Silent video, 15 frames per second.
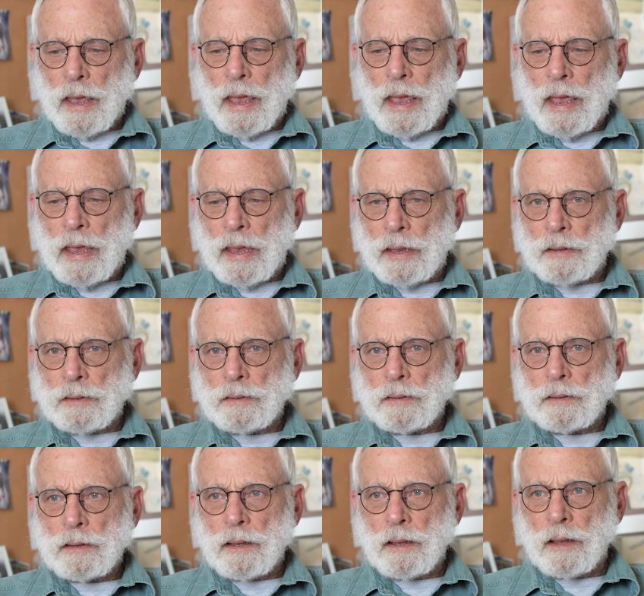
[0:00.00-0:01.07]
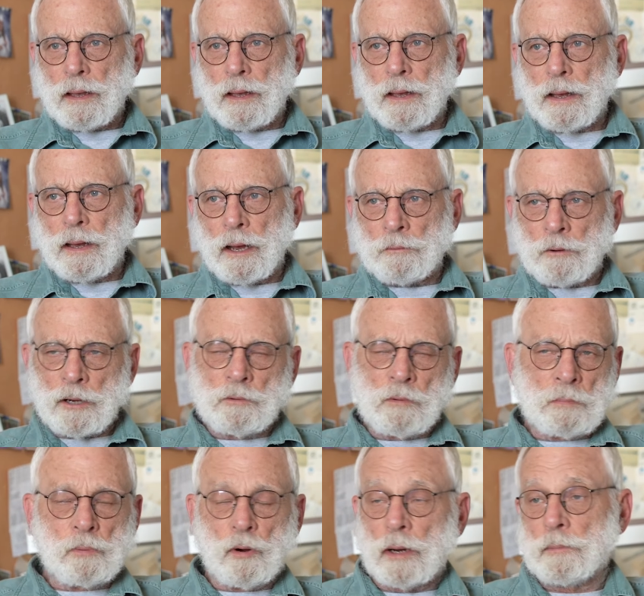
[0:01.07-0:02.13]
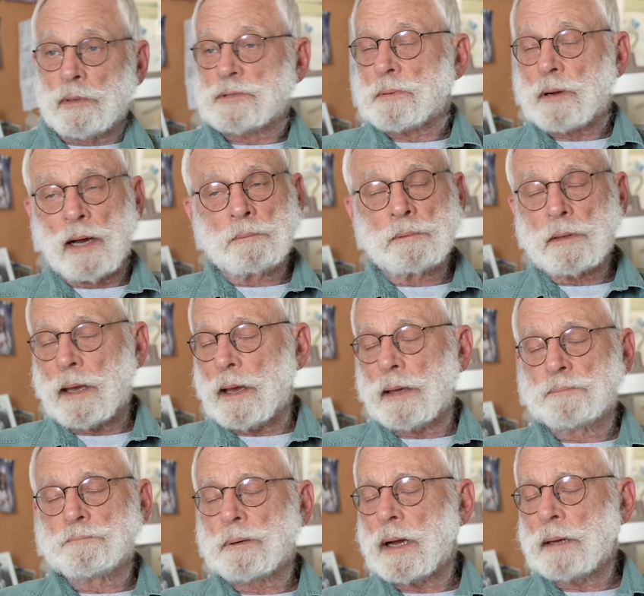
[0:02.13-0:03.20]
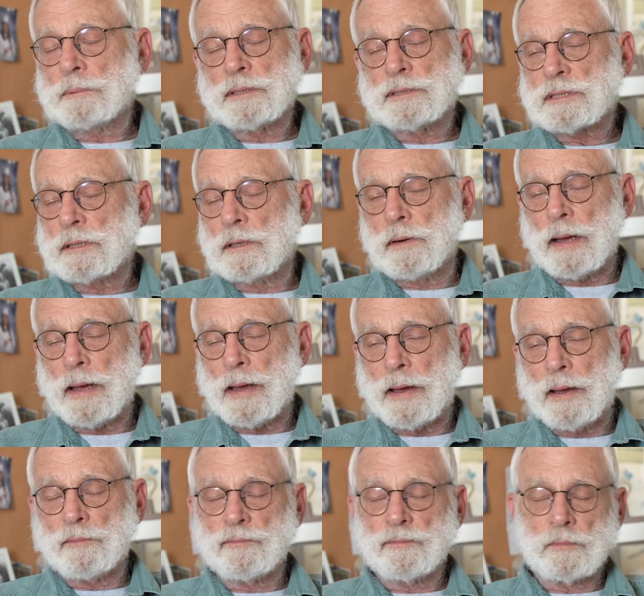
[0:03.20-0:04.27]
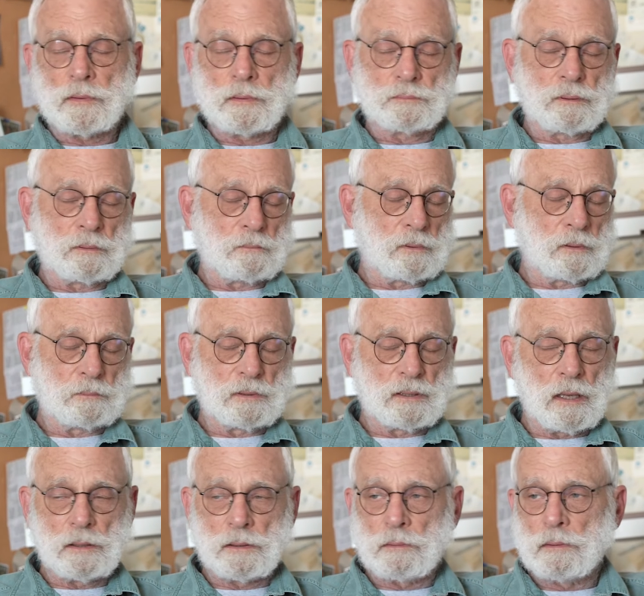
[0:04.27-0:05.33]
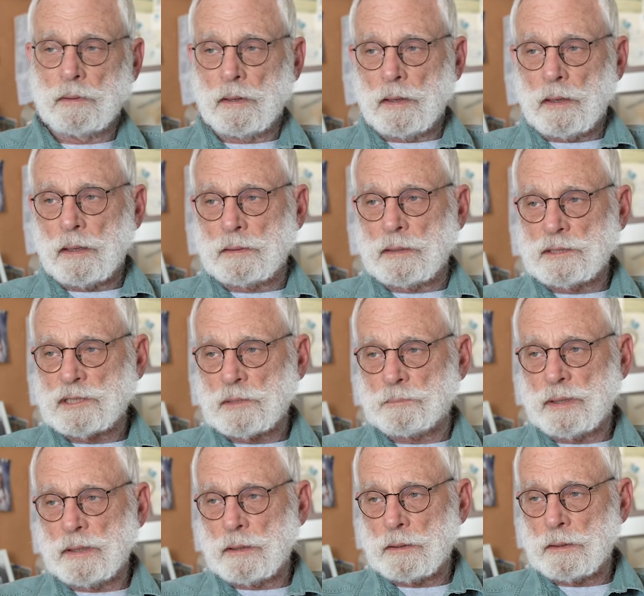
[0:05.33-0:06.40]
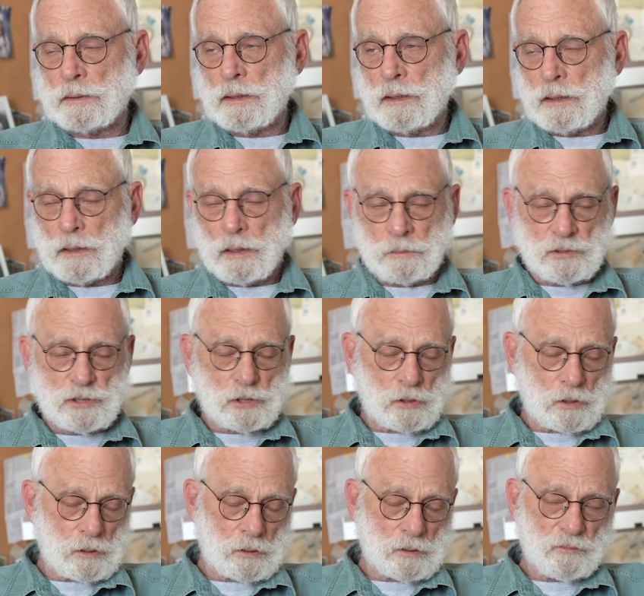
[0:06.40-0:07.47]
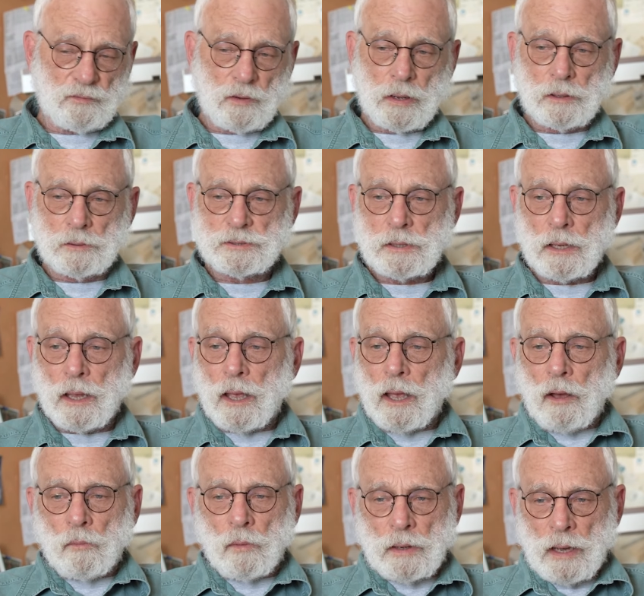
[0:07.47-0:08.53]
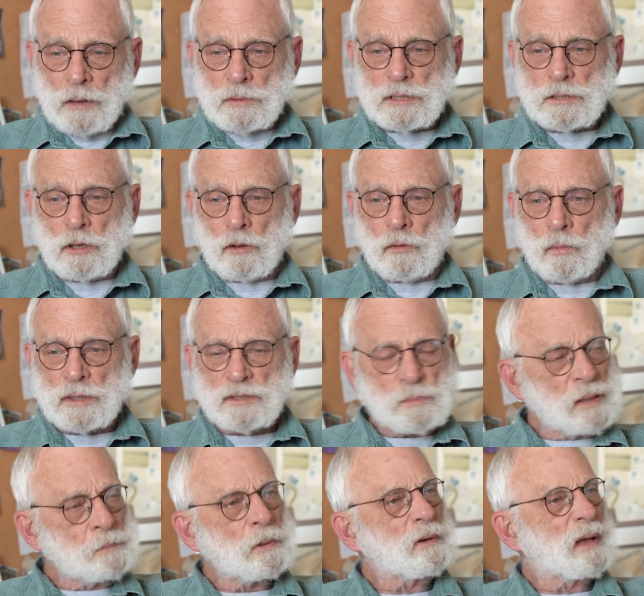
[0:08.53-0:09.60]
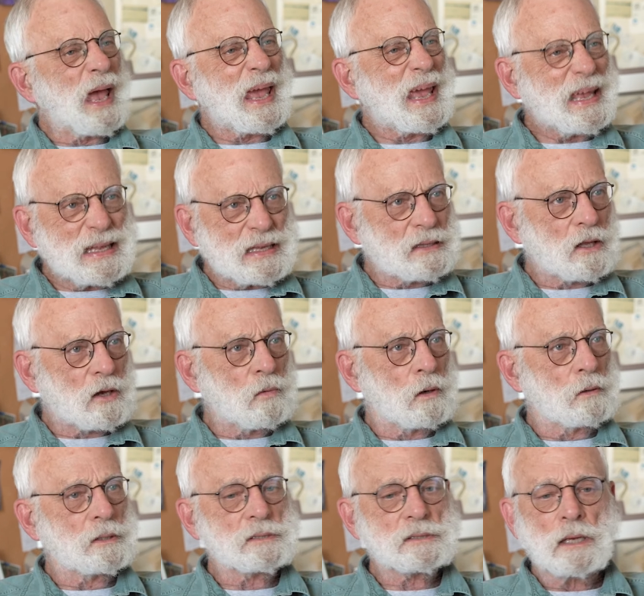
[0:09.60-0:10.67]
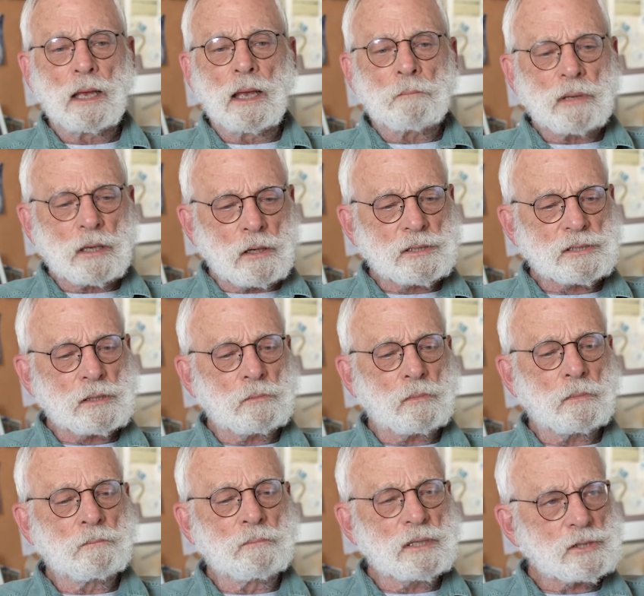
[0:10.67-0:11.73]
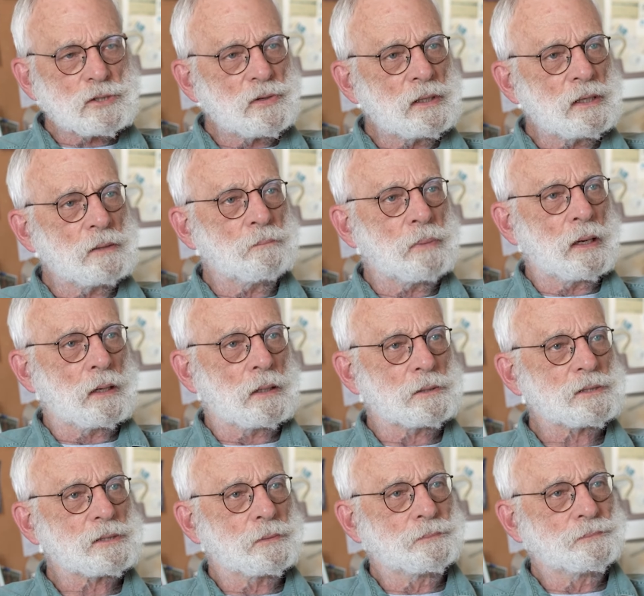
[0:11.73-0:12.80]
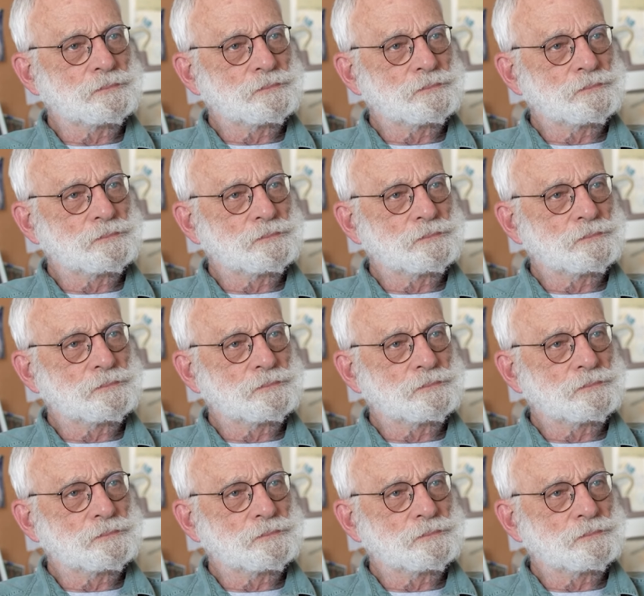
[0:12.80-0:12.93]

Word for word: And I wrote a report, which probably I probably still have. It, it disappeared I'm sure, in the files. What I was told was people hated the quotas because it mistreated bears.